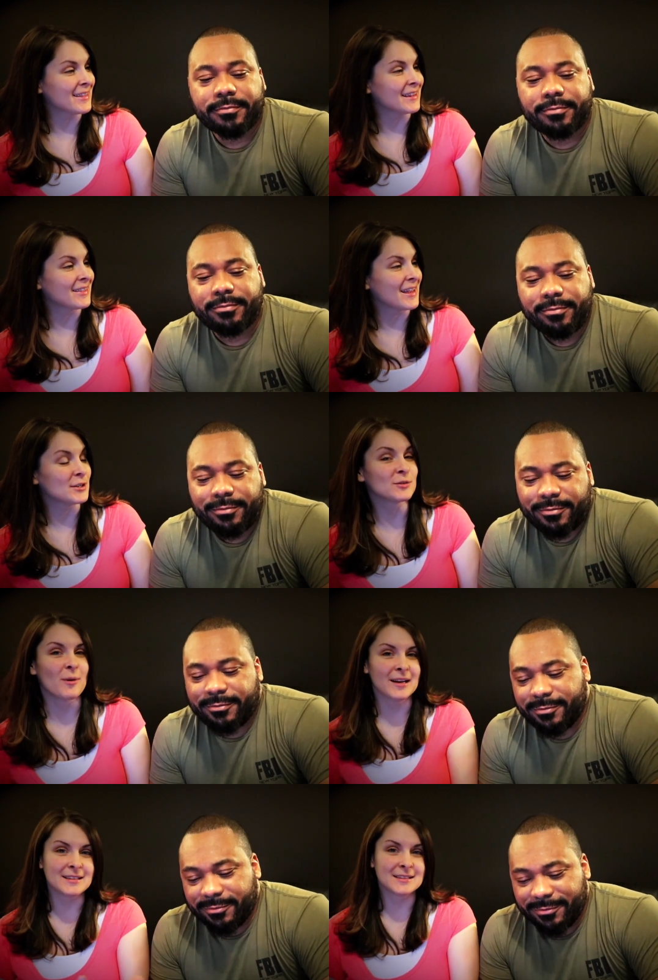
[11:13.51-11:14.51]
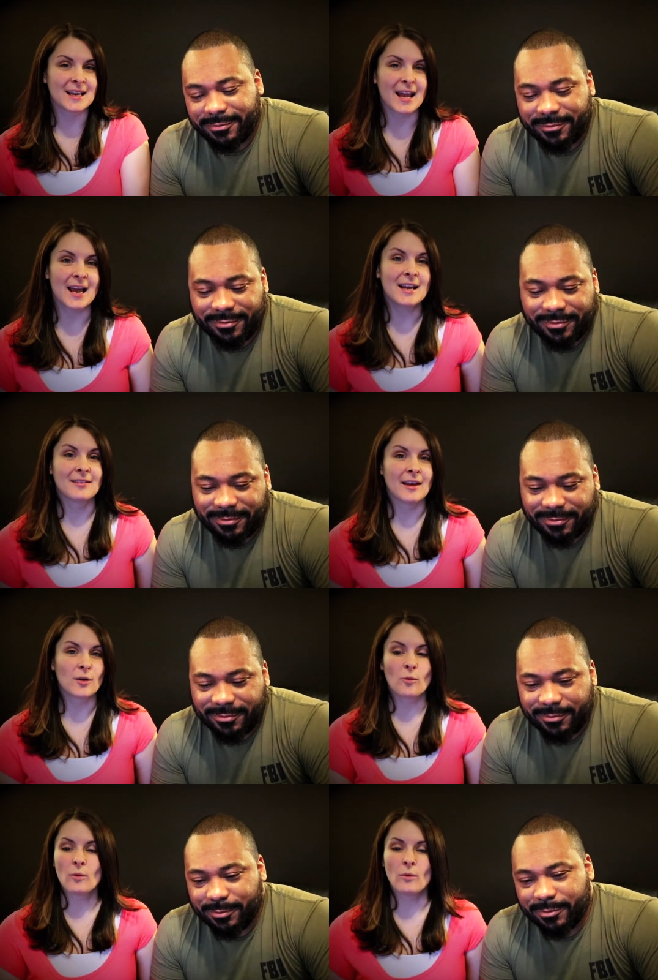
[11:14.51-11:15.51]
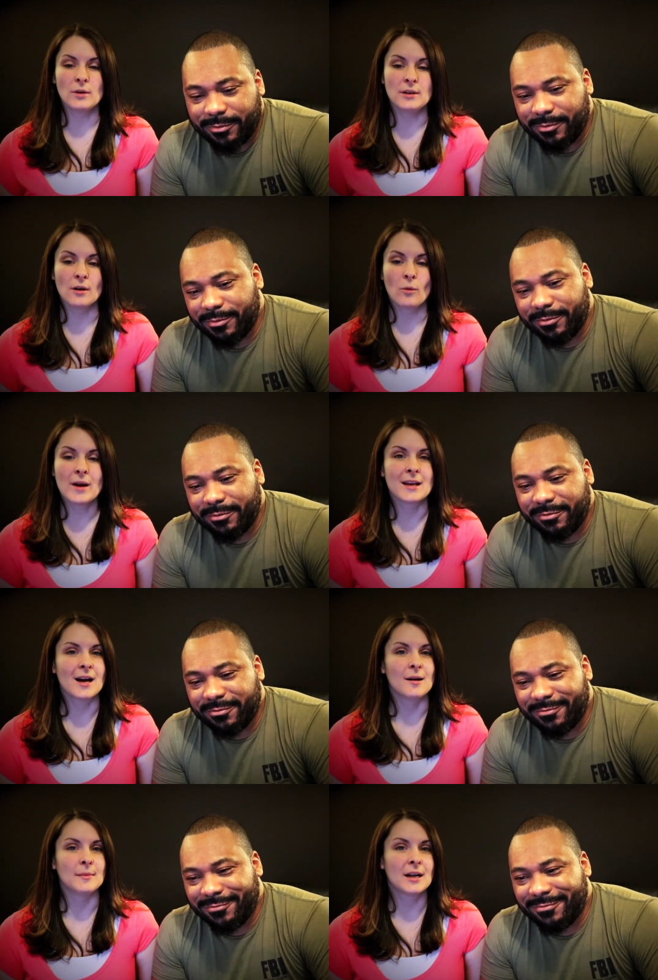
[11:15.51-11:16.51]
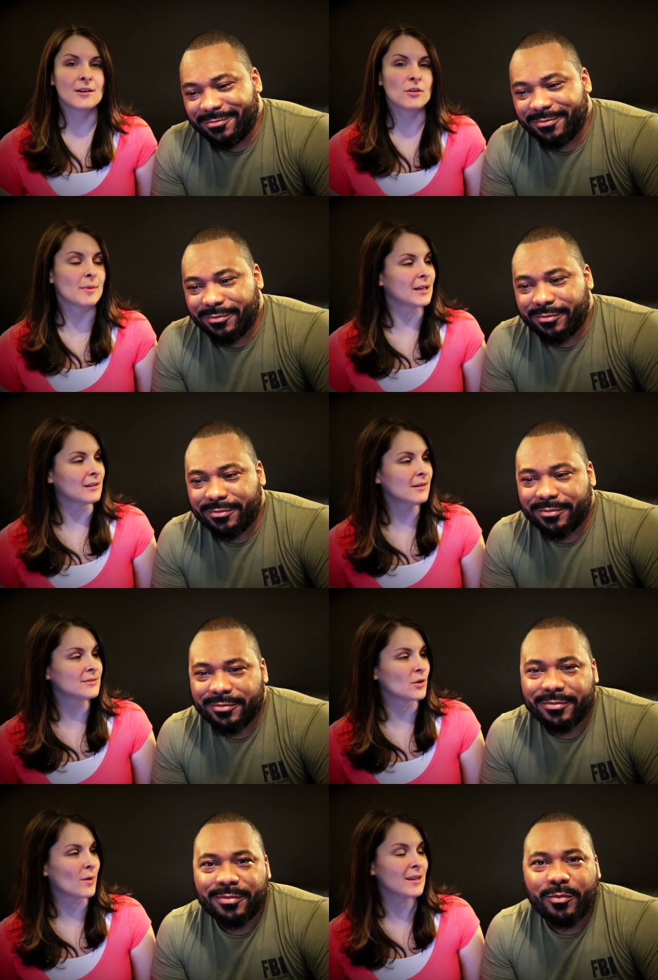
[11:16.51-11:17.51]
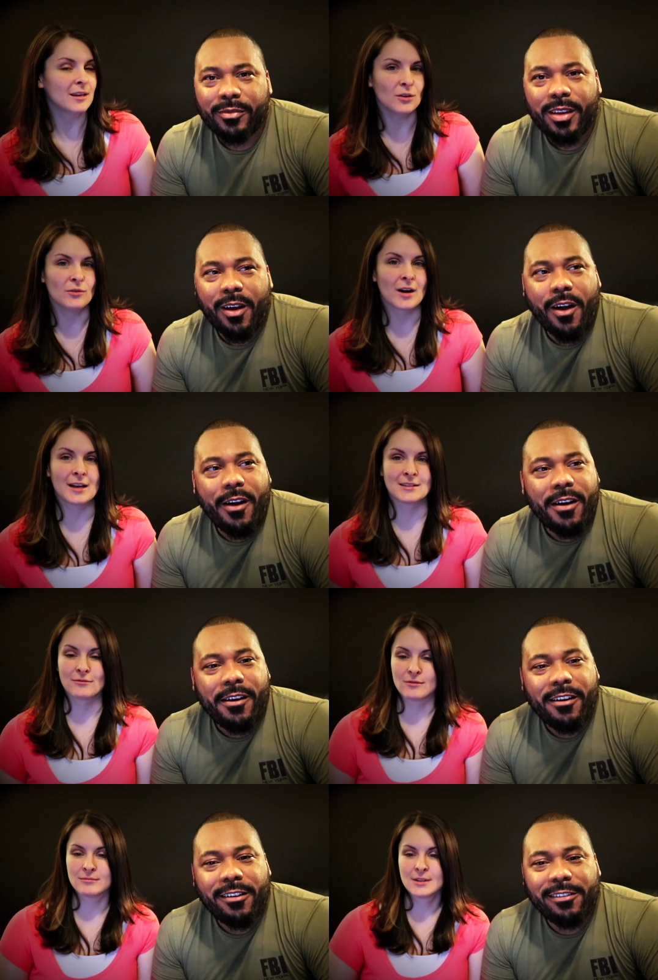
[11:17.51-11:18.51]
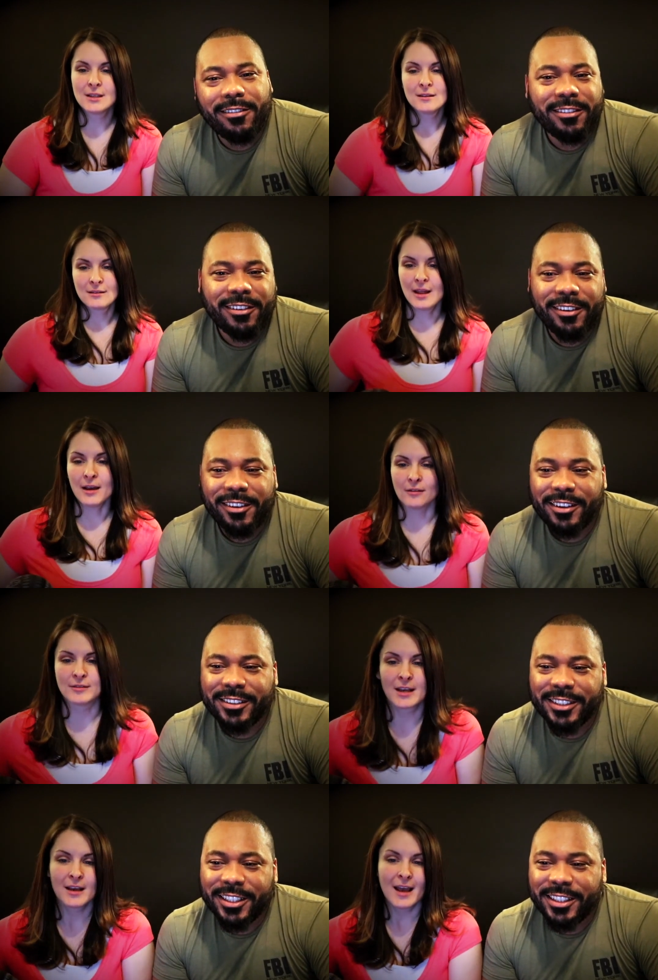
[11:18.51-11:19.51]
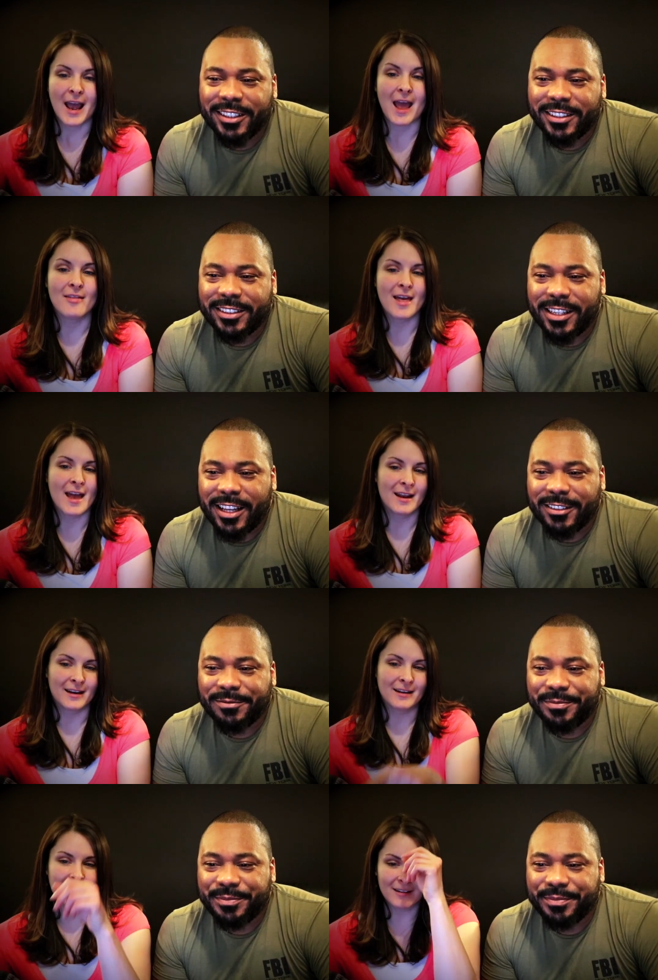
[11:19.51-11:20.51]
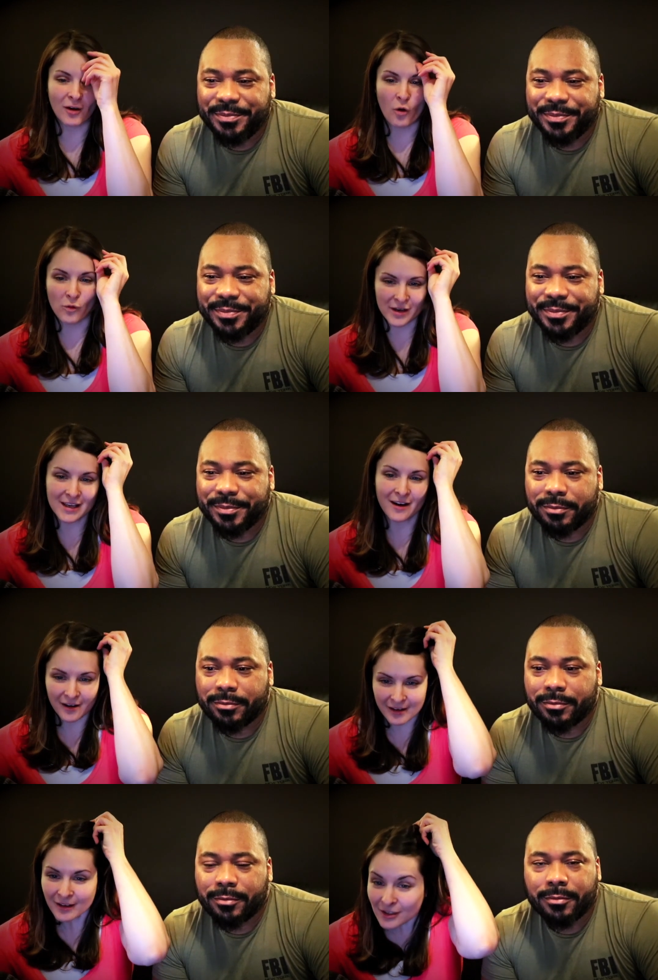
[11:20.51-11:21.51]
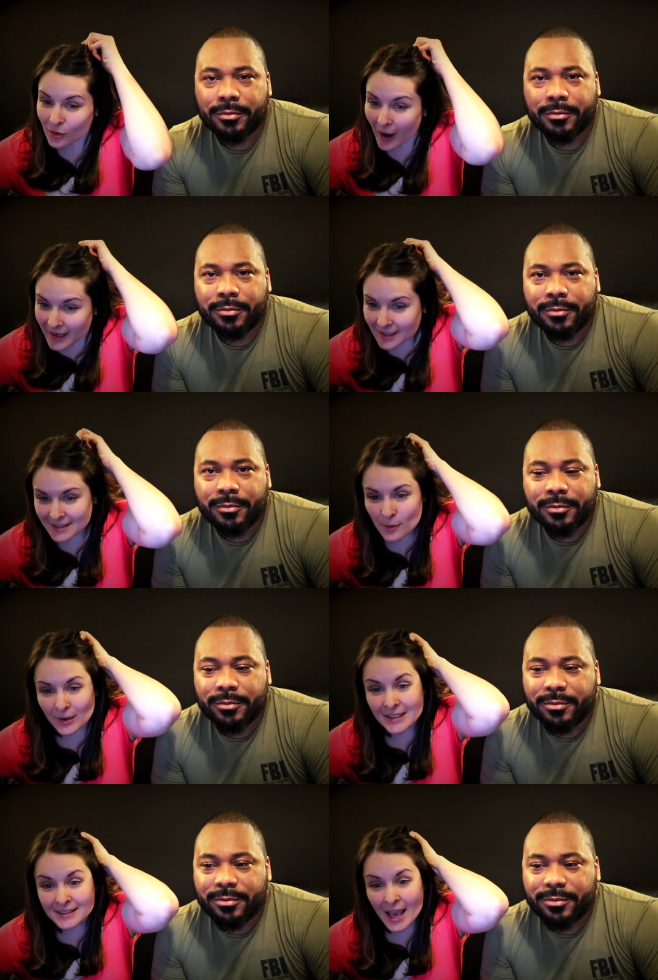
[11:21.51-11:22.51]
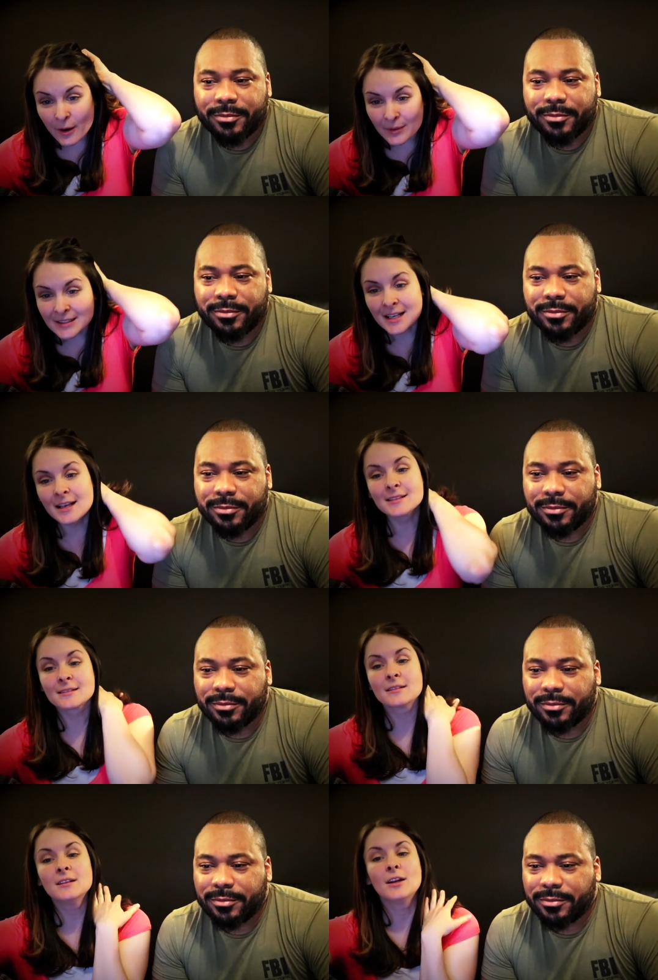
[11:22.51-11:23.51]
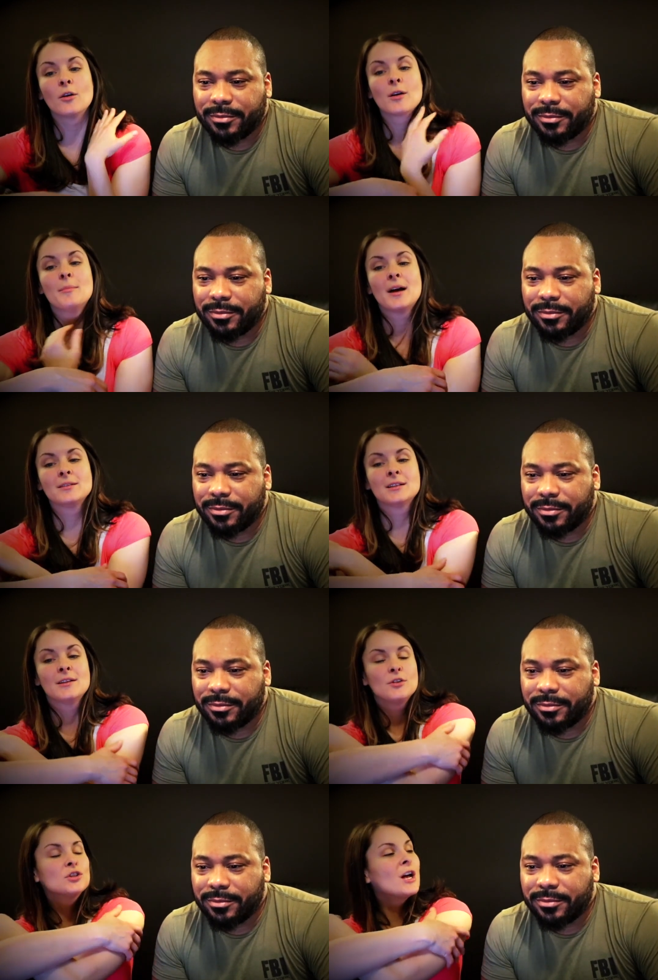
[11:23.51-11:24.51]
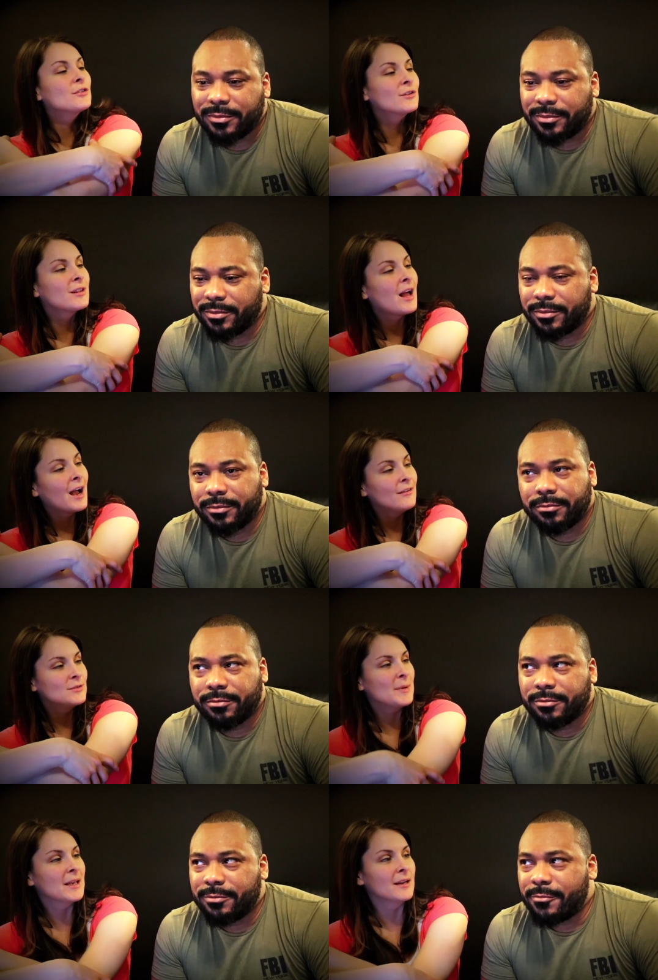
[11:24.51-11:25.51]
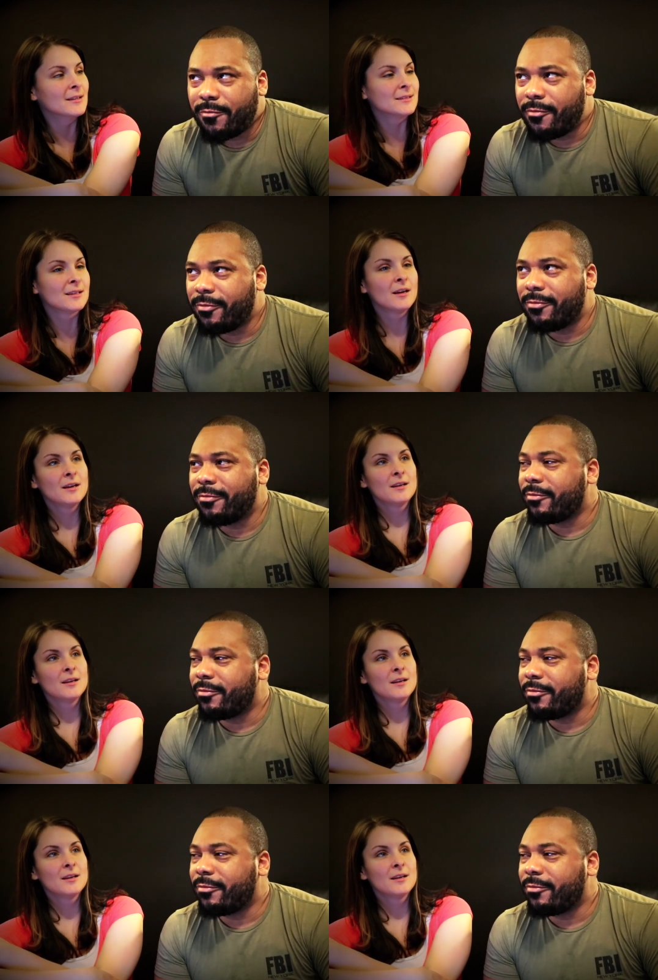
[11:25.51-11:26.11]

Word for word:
Speaker 1: think that they just wanted to say, "Hey, like, you know, wake up. Not everybody lives the way that you guys have lived." And yeah. then over here, so I can see what he's saying when he says, you know, compelled to live your sheltered lives because